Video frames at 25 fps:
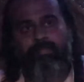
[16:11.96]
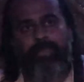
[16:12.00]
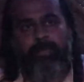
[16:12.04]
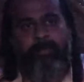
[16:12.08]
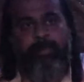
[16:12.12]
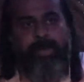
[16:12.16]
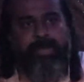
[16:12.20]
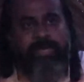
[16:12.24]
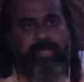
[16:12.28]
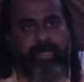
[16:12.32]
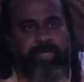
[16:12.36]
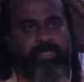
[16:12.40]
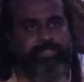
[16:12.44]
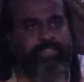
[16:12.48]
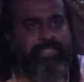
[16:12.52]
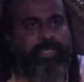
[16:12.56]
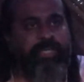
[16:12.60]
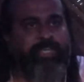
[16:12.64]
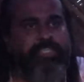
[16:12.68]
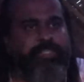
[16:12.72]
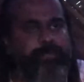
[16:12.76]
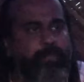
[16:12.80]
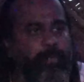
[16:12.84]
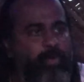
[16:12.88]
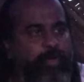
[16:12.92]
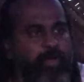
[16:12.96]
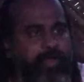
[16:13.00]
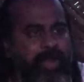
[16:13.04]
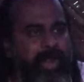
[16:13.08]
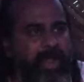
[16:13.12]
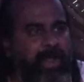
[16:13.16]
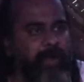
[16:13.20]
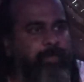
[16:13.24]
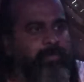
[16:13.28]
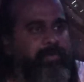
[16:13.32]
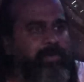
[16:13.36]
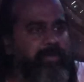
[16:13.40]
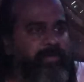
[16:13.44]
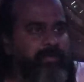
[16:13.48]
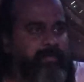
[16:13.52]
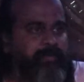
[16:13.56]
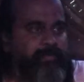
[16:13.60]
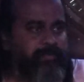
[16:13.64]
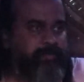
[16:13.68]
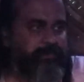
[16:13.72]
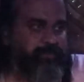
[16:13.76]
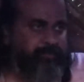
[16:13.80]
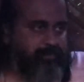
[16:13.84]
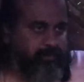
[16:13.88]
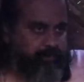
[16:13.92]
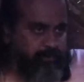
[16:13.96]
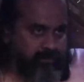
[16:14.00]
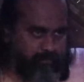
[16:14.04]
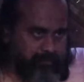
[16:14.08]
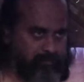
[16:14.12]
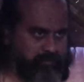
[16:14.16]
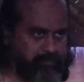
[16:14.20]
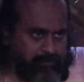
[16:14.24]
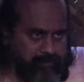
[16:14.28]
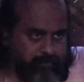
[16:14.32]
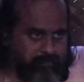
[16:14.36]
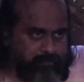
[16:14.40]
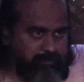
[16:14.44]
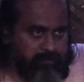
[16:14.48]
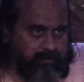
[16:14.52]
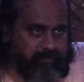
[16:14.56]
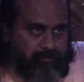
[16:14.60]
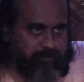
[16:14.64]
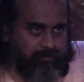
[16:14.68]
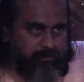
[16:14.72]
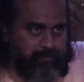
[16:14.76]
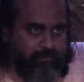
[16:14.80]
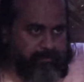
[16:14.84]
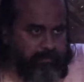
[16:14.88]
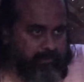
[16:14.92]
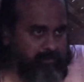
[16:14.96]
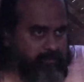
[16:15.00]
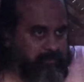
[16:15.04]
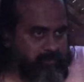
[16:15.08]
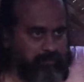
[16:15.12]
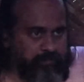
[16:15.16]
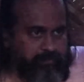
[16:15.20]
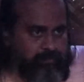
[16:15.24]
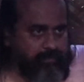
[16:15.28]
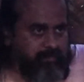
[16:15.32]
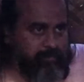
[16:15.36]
Meditation is programmed. But we are,